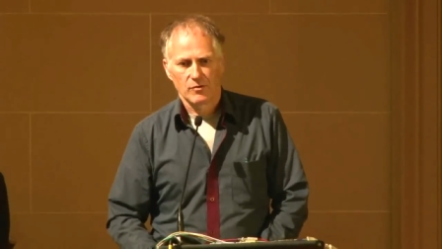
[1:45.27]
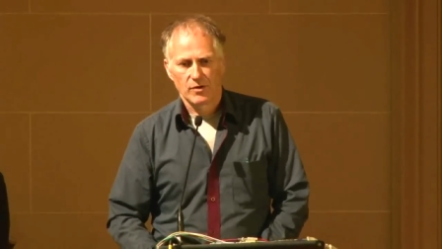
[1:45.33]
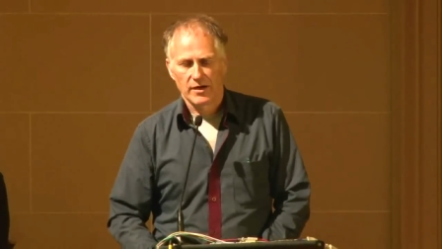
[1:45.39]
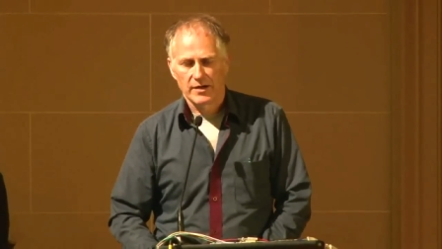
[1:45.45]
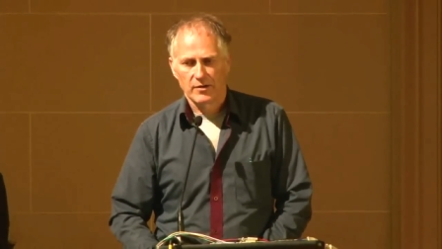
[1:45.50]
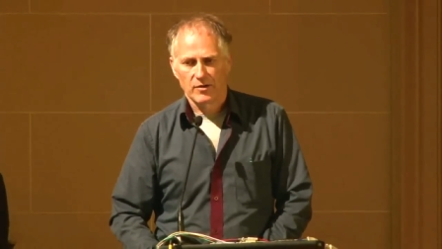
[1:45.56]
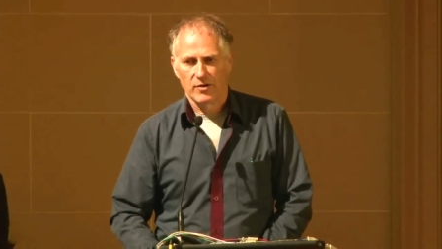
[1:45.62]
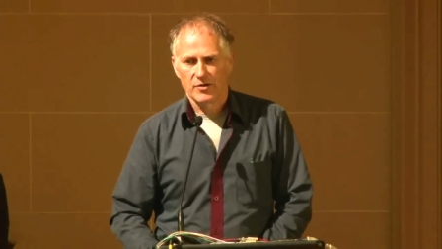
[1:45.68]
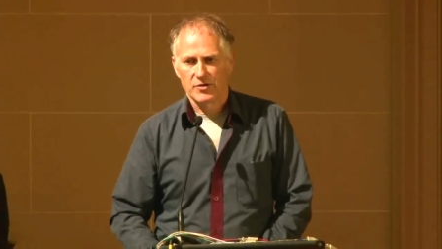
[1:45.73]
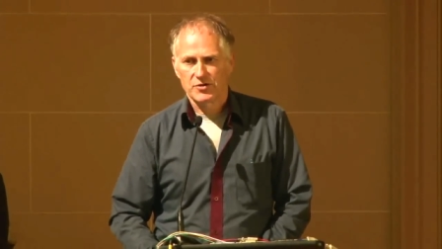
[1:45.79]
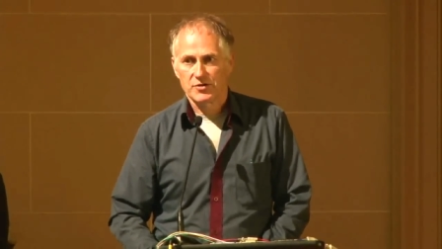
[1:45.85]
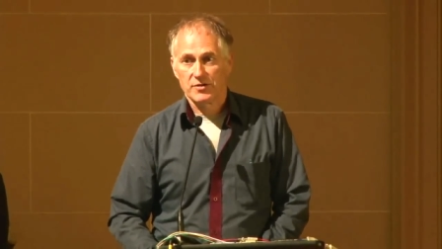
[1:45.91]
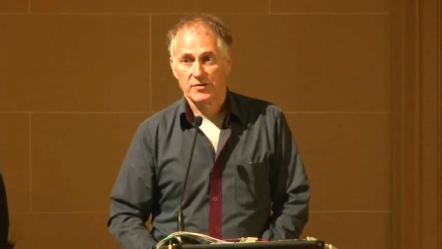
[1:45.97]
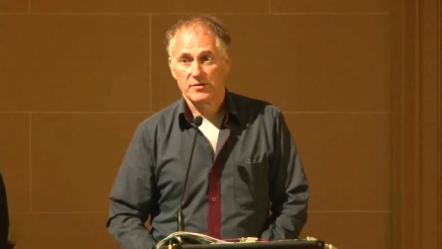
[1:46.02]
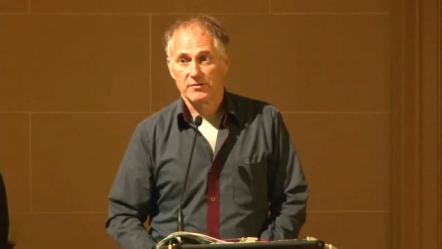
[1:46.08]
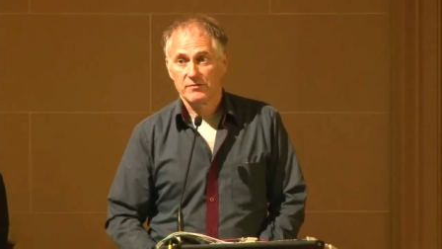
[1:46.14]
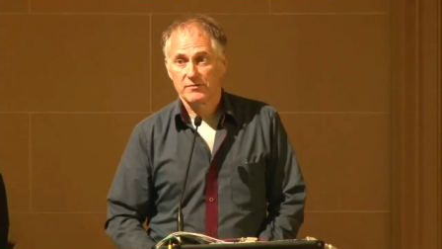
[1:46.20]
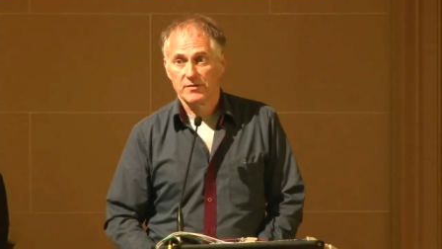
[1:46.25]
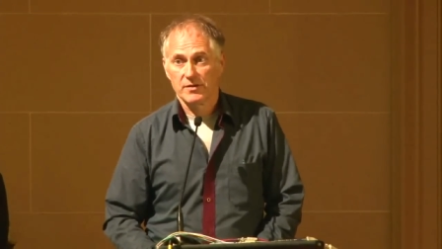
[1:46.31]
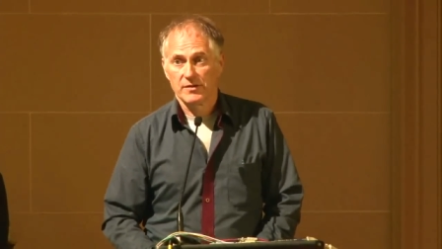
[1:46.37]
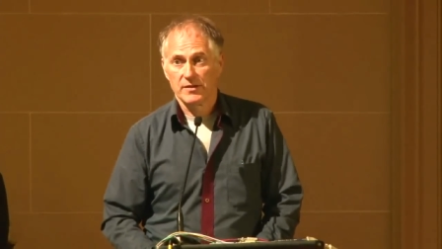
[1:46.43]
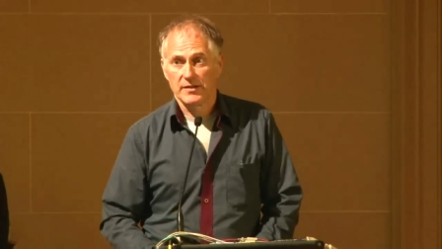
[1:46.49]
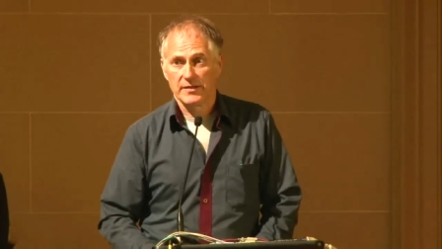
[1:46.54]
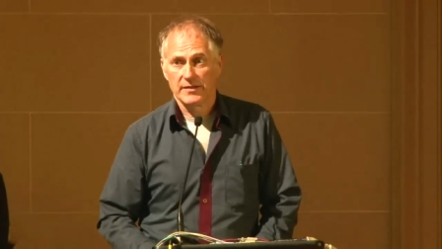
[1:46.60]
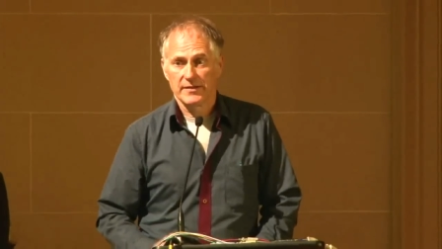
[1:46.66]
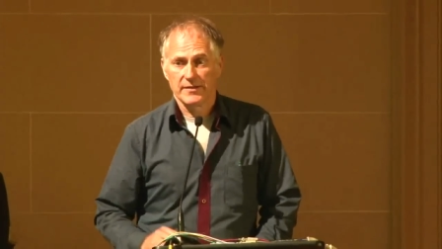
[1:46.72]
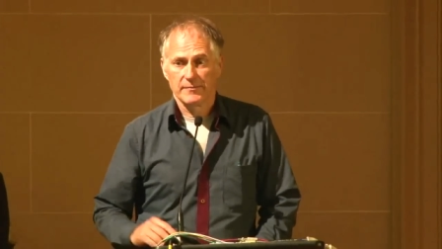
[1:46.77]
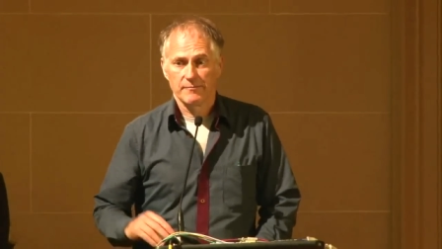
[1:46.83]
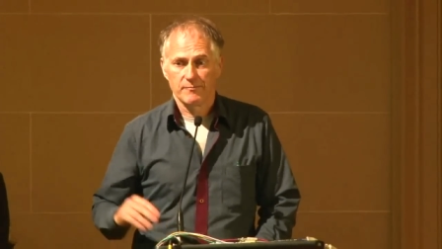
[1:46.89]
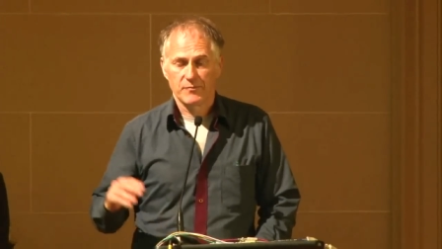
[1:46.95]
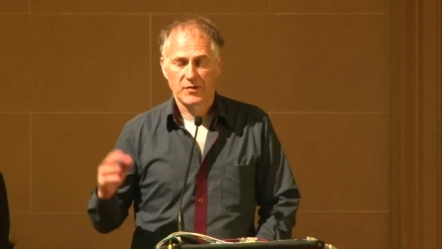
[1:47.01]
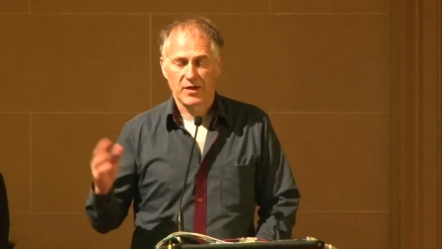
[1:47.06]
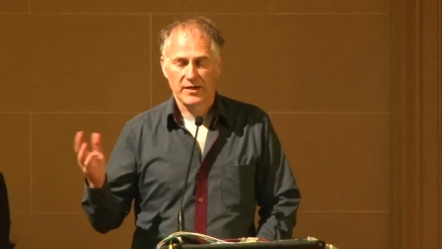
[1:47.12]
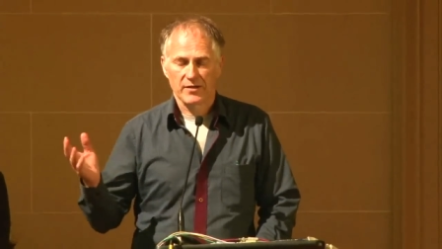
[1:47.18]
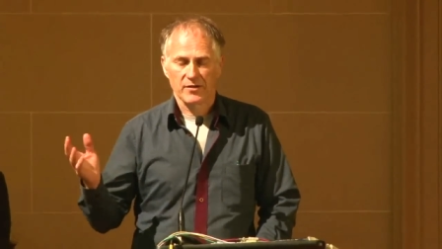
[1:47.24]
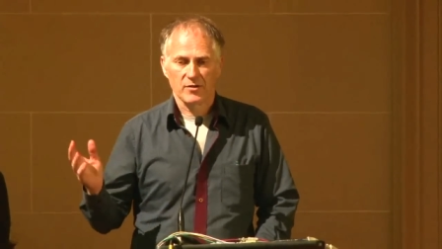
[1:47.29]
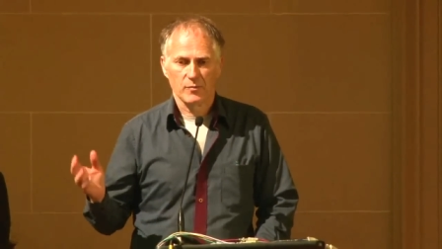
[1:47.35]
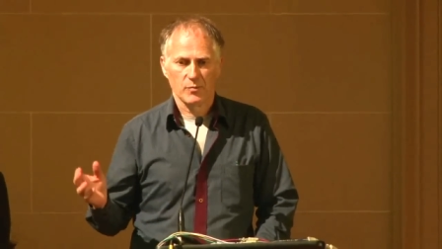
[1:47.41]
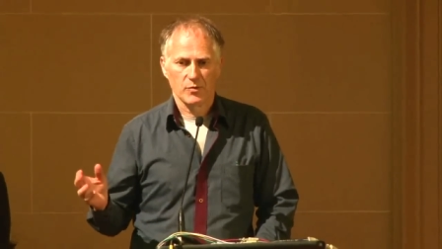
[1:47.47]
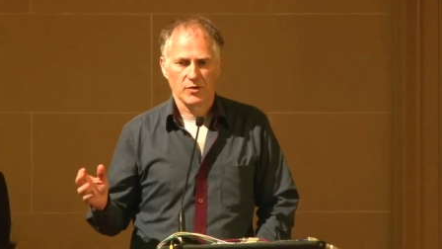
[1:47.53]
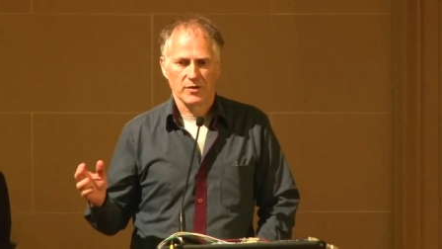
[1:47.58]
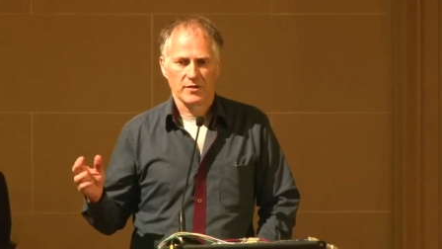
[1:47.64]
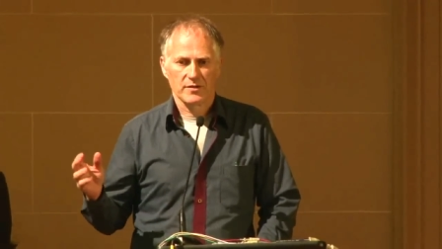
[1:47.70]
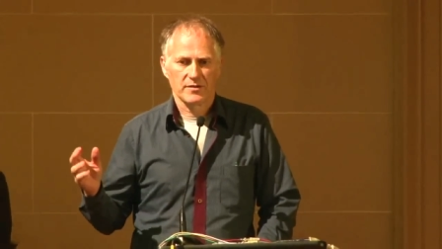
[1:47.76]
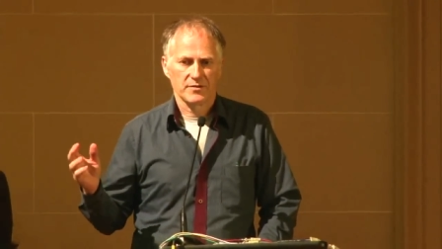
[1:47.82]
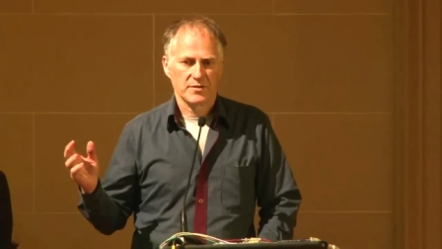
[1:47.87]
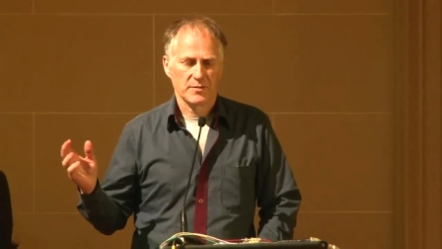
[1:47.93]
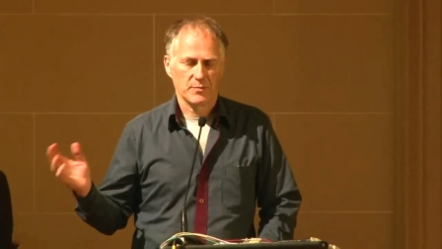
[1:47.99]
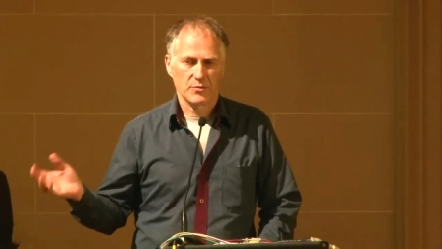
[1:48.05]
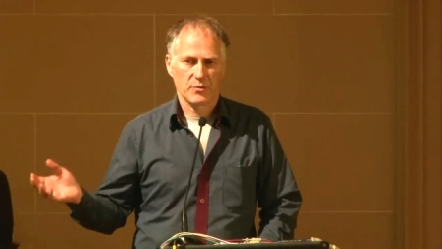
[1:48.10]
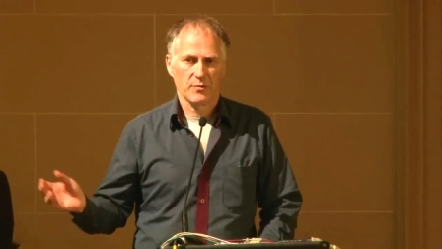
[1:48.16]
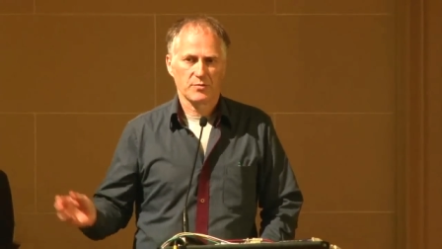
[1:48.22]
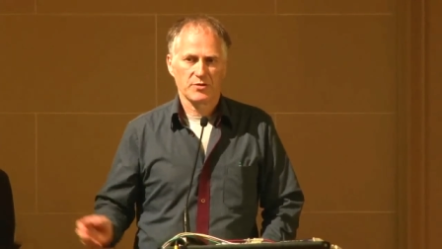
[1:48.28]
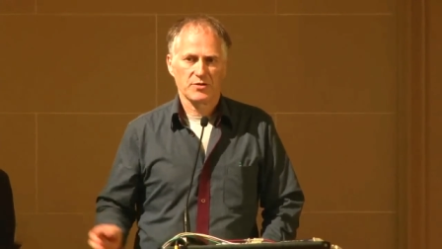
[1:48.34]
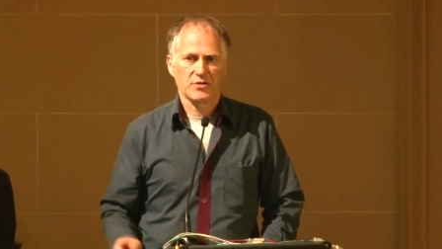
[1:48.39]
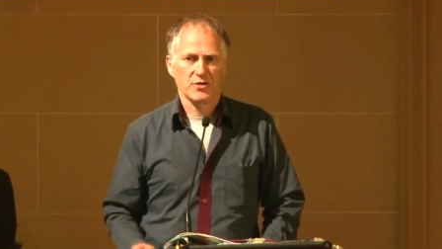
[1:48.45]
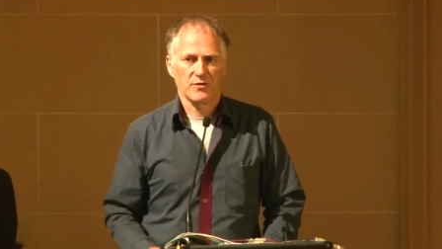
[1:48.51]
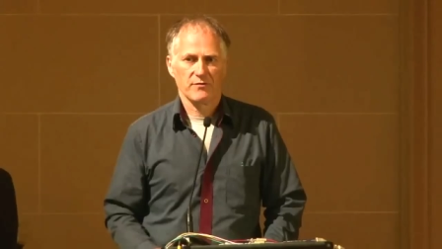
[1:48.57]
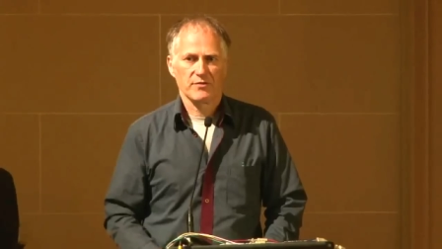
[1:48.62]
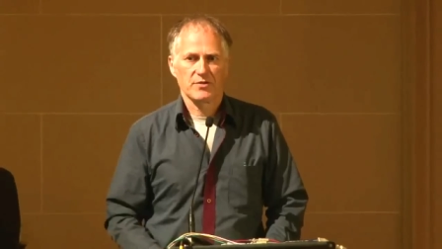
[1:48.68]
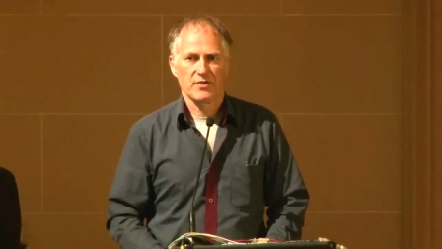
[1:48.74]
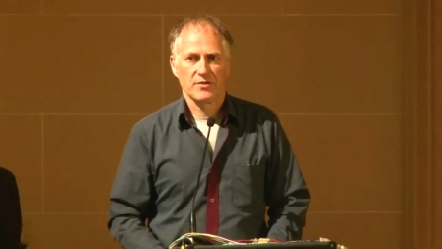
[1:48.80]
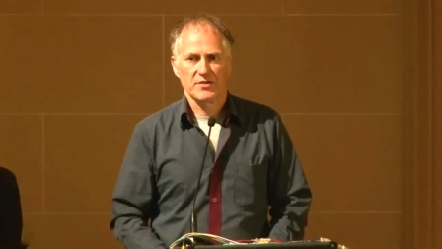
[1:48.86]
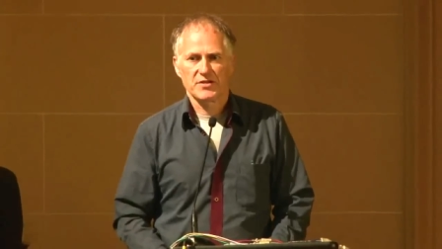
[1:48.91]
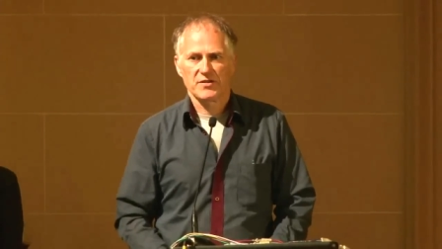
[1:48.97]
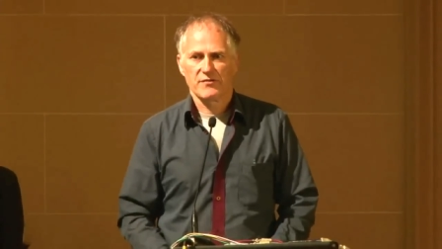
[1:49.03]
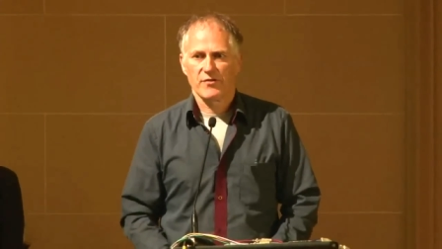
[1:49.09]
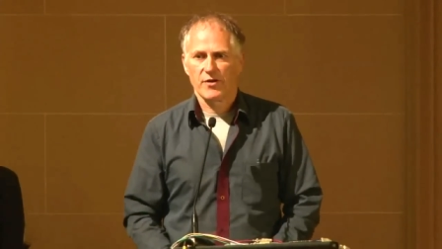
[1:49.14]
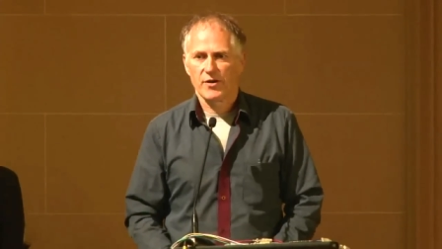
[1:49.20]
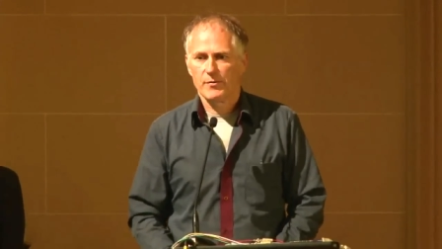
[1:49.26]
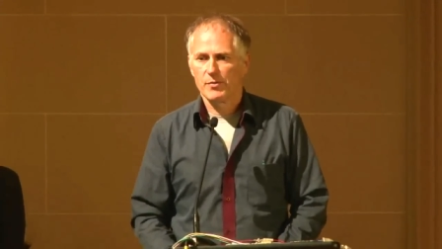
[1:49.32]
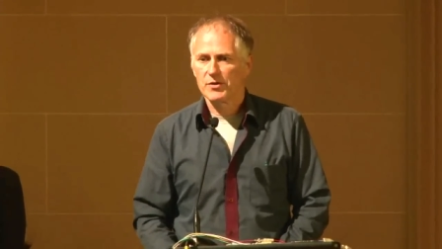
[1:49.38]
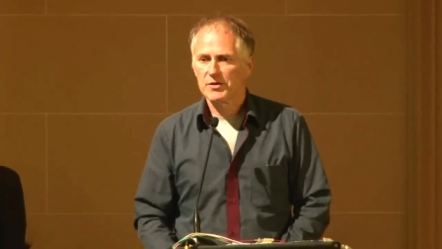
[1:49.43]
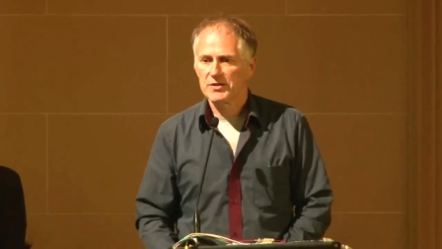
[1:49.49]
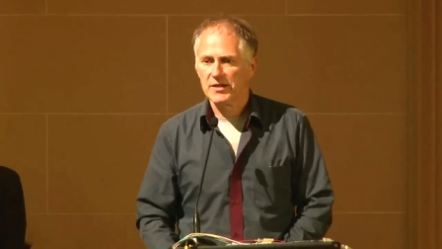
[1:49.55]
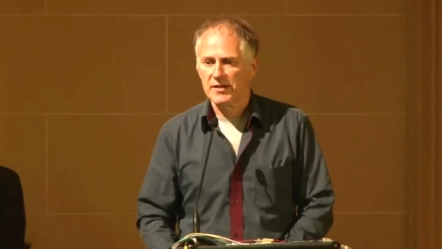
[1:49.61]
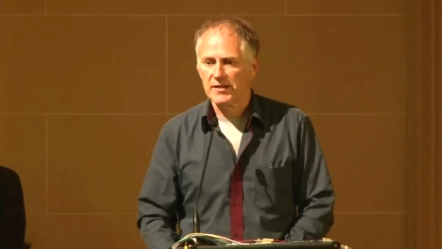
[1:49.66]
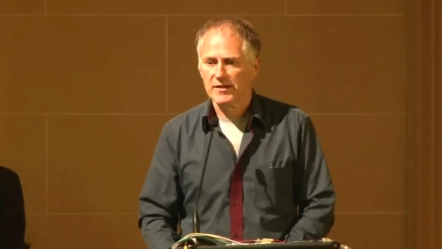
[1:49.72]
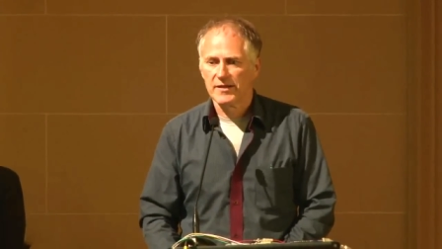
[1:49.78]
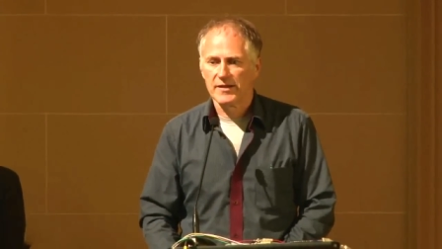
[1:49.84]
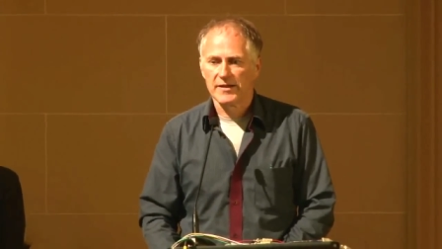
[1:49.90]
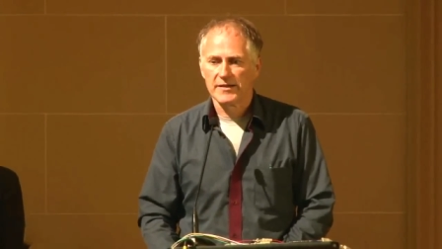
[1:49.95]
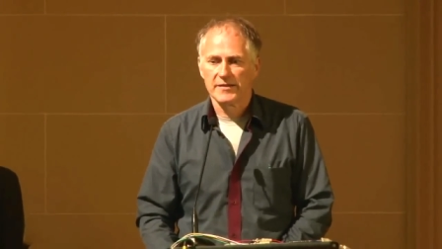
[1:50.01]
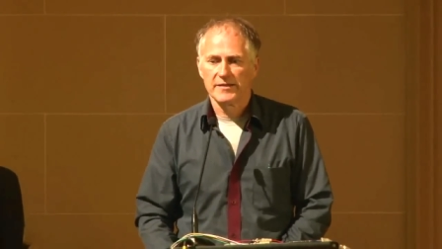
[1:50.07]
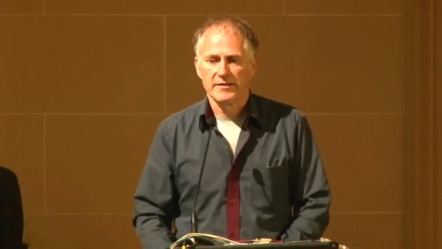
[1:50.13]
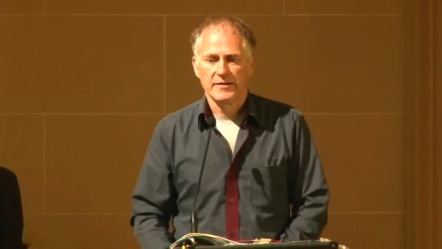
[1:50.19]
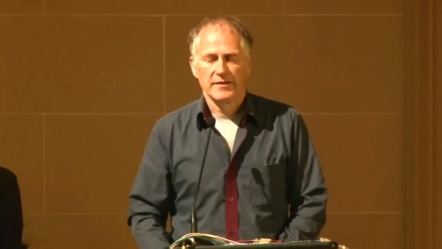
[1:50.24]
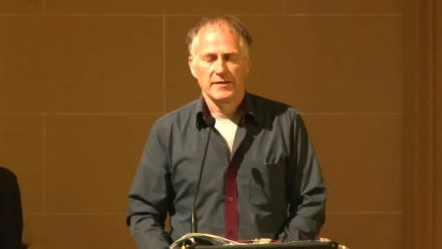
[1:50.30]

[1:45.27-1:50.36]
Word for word: I launched a, a, a, uh, technical book subscription service called Safari Books Online,